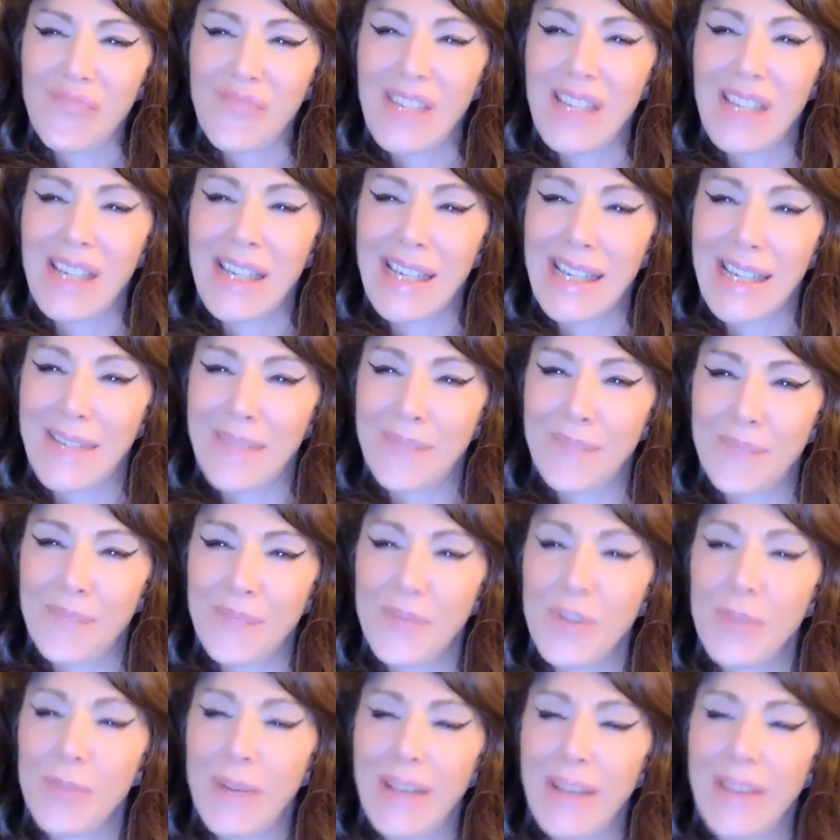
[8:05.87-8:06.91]
again,
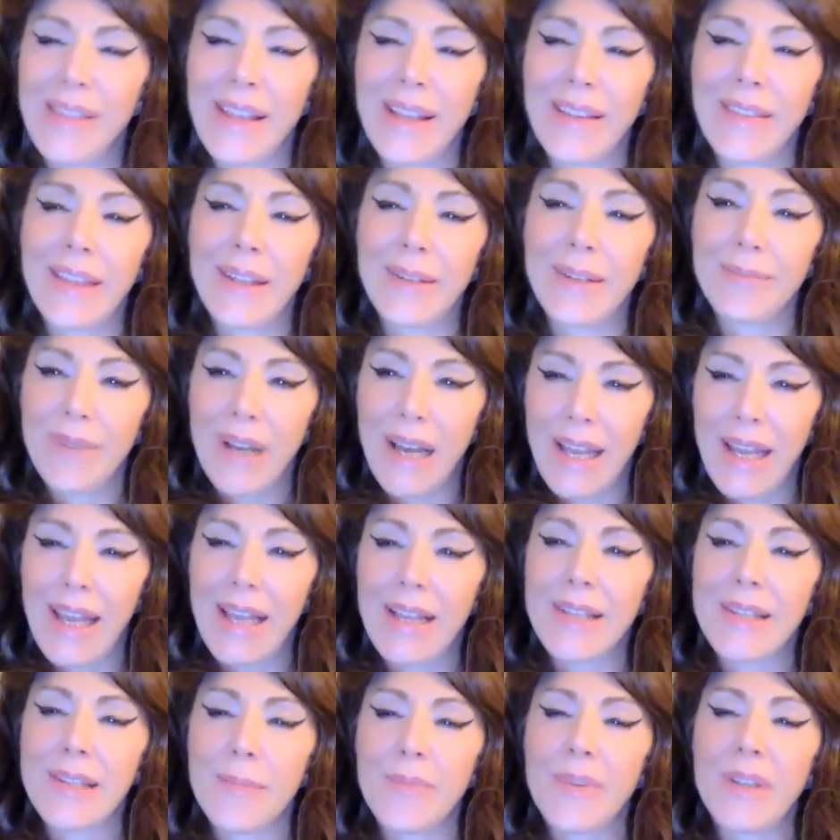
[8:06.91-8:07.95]
you might think that I
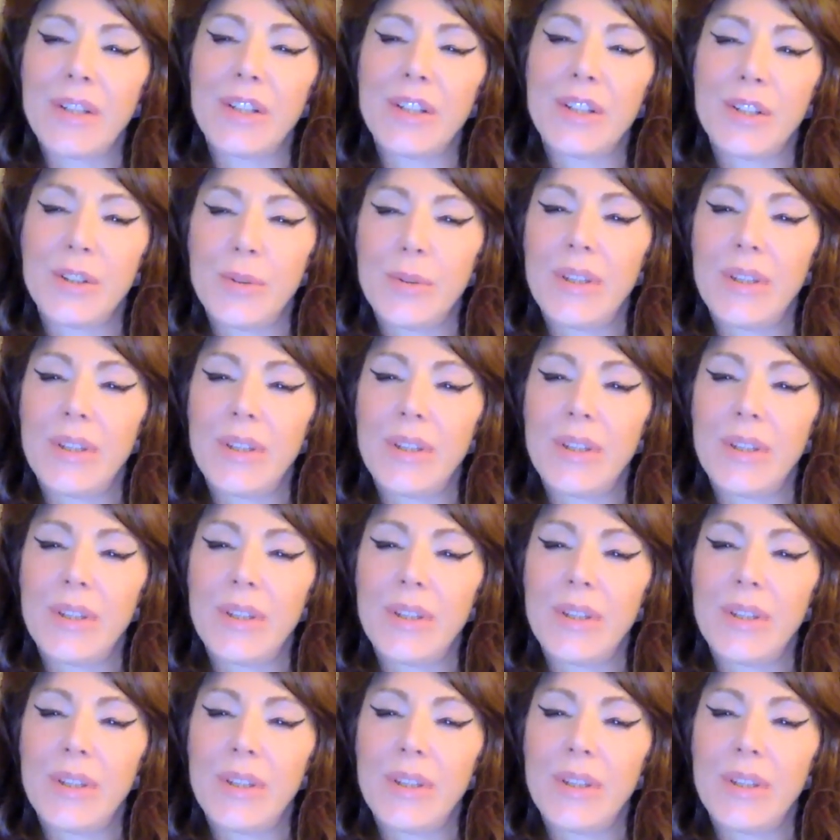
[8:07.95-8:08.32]
had something to do